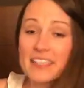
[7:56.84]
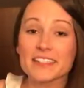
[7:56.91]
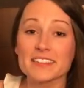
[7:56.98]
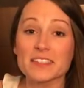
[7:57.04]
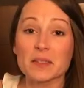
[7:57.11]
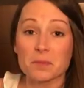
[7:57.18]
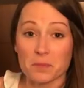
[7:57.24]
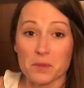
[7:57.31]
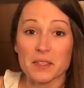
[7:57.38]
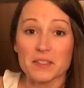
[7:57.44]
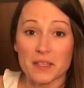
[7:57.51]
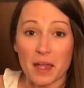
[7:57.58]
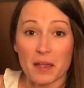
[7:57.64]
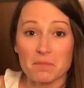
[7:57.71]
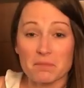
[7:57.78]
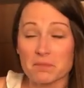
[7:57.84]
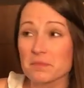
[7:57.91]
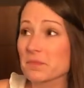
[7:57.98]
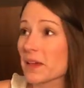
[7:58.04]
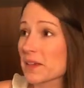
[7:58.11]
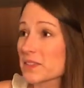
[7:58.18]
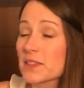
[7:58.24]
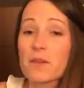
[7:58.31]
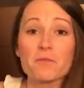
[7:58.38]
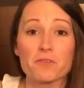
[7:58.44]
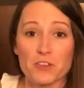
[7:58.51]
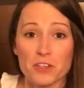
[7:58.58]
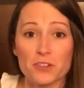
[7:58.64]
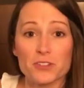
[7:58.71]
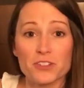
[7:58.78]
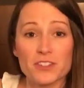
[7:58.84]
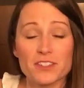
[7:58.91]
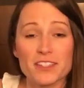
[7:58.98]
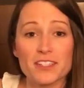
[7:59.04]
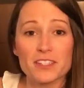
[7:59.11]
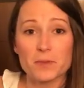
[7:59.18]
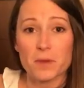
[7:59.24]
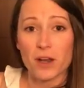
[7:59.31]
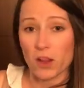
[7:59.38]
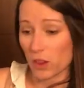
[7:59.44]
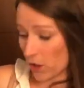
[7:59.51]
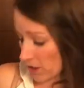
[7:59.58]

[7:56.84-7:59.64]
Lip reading: needed some me time, like something fierce. It has been a